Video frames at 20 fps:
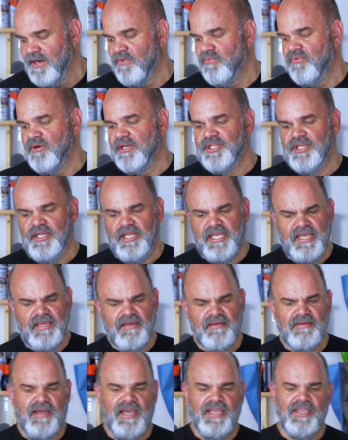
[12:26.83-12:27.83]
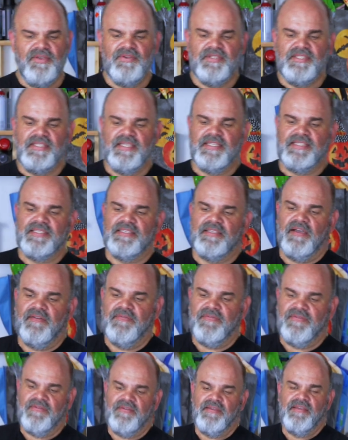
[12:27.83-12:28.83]
Originally, I used this stuff.
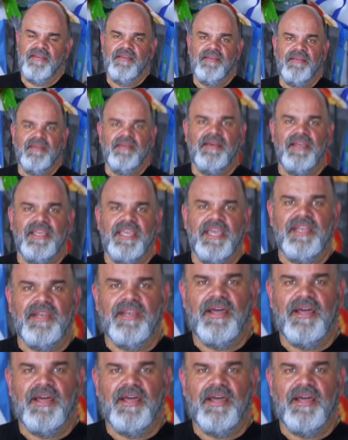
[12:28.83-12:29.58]
Again,